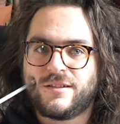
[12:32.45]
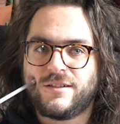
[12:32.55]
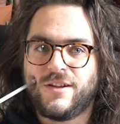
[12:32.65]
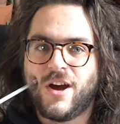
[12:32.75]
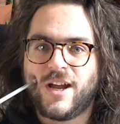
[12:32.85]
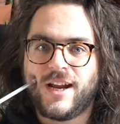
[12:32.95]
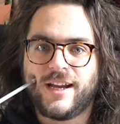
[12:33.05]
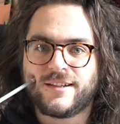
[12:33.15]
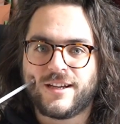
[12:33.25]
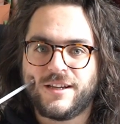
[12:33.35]
not
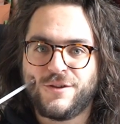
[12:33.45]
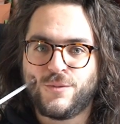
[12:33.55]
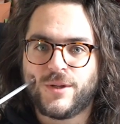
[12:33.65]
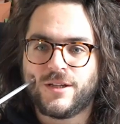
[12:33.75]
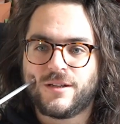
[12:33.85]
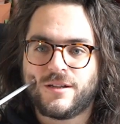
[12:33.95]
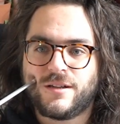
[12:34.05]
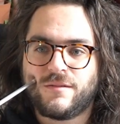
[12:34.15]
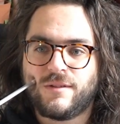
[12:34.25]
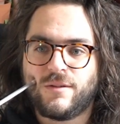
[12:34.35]
anti-human?
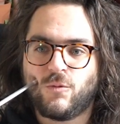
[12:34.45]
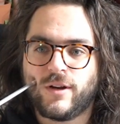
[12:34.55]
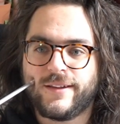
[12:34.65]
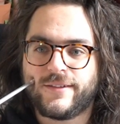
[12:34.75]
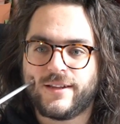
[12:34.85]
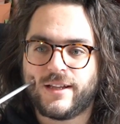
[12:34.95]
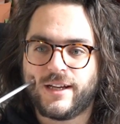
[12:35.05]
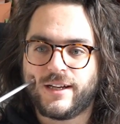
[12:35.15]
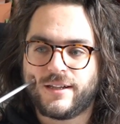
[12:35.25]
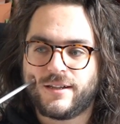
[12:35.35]
And what is it
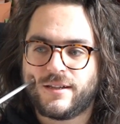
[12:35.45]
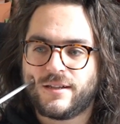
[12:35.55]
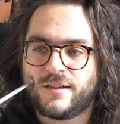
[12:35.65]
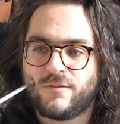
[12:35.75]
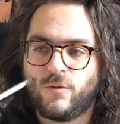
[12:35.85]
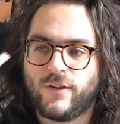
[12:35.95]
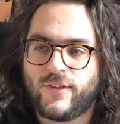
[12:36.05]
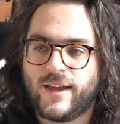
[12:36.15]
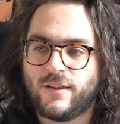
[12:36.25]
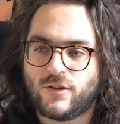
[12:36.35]
like? What does
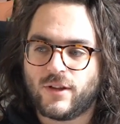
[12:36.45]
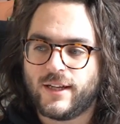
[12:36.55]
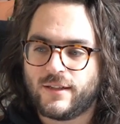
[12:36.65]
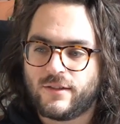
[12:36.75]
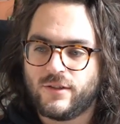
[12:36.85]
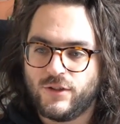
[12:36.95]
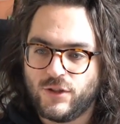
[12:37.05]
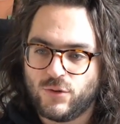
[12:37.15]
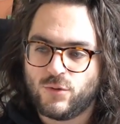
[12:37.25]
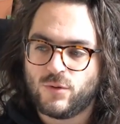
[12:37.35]
that look like to
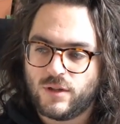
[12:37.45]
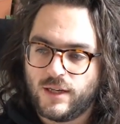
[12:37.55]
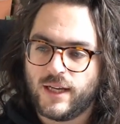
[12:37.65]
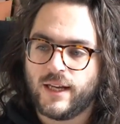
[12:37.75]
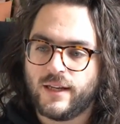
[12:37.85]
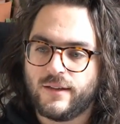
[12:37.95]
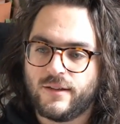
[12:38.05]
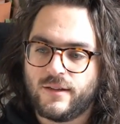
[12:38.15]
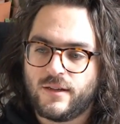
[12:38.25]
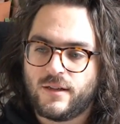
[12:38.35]
you? And
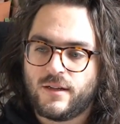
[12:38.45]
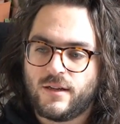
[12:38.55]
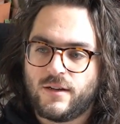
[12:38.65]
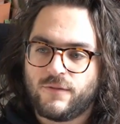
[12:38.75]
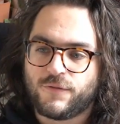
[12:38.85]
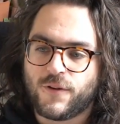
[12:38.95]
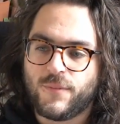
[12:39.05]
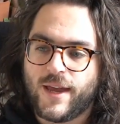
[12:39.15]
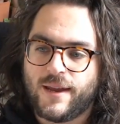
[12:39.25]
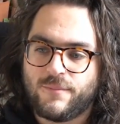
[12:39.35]
from
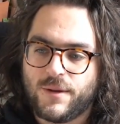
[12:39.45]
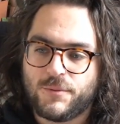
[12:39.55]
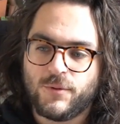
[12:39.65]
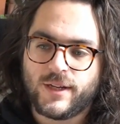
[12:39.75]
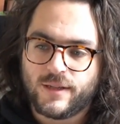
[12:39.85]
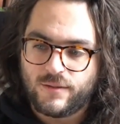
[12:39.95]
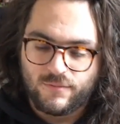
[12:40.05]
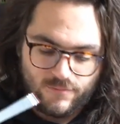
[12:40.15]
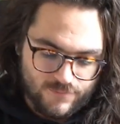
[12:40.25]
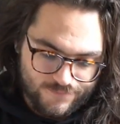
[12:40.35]
that, maybe we can
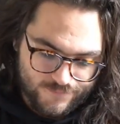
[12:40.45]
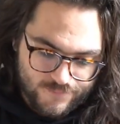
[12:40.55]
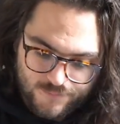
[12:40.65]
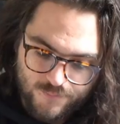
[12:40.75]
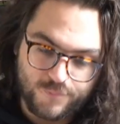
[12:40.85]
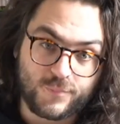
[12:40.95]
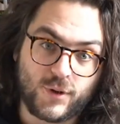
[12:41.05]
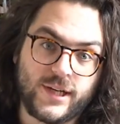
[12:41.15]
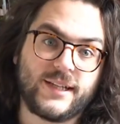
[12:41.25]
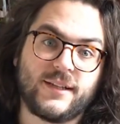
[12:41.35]

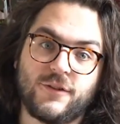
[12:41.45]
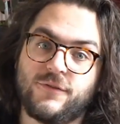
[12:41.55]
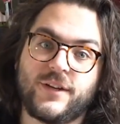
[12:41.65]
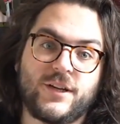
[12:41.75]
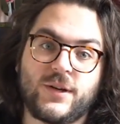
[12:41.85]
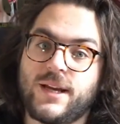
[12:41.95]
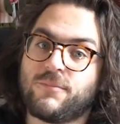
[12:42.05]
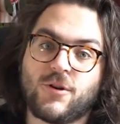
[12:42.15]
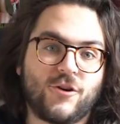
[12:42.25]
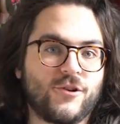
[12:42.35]
bring in little video game
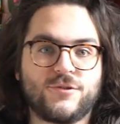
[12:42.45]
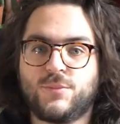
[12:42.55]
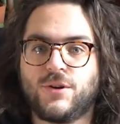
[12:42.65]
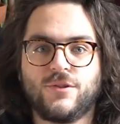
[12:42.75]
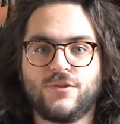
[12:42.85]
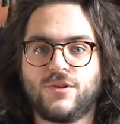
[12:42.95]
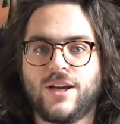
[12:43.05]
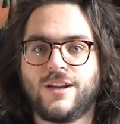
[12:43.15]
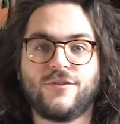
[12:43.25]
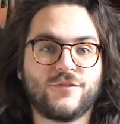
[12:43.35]
progress bars.
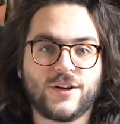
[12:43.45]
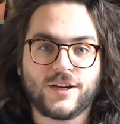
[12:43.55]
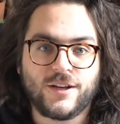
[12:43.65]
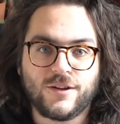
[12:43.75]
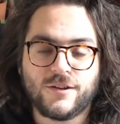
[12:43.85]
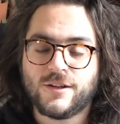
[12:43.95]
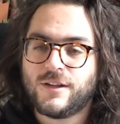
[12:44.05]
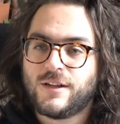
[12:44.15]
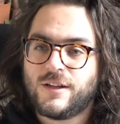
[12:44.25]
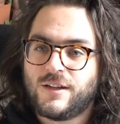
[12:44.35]
I don't fucking know.
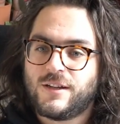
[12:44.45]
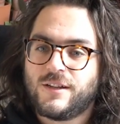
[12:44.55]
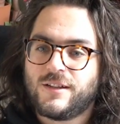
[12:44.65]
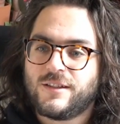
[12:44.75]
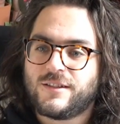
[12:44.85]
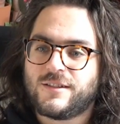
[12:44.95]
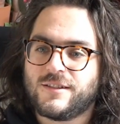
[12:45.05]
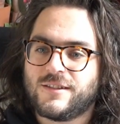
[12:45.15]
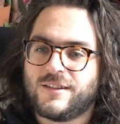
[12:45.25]
To